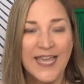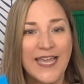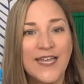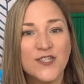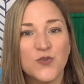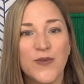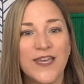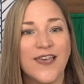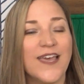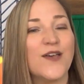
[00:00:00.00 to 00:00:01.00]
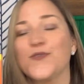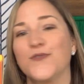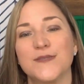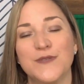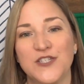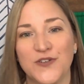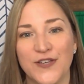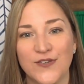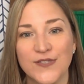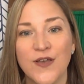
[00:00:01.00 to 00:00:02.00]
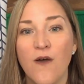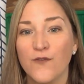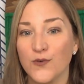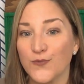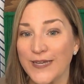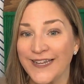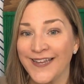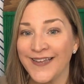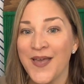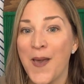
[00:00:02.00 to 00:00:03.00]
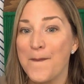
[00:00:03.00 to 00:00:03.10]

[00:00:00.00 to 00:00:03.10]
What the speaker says: Each week includes materials for reading,